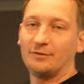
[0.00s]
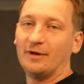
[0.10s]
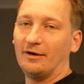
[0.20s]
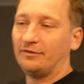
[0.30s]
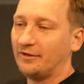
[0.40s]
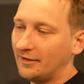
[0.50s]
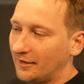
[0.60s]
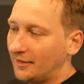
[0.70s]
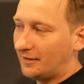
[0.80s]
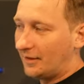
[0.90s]
through health.
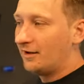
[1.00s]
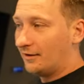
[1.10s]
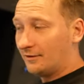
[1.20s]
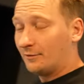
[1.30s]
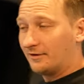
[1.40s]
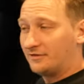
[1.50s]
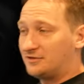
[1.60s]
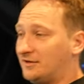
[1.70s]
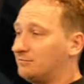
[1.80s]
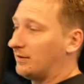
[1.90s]
Uh, one of the
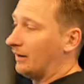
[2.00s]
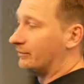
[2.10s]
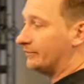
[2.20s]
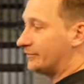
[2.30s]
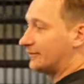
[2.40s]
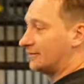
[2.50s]
chief problems